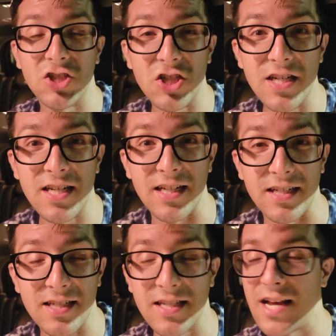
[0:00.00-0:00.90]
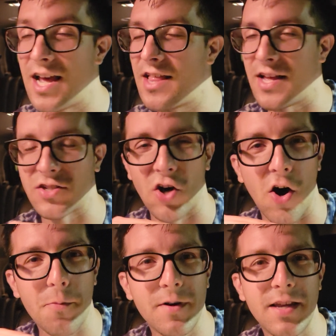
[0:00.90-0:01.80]
Jeans. That's
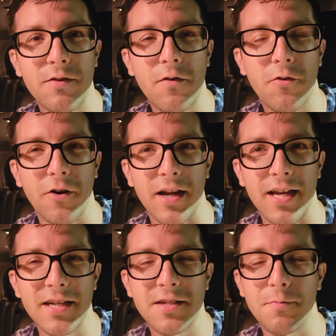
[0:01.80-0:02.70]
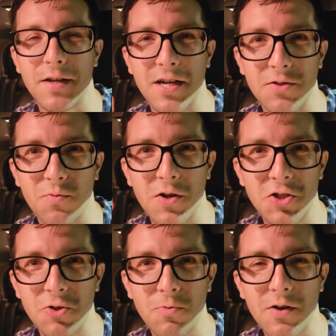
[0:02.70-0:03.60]
all I'm going to give you for a hint, because
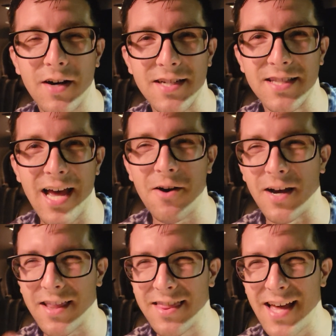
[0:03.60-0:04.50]
once you realize that, like,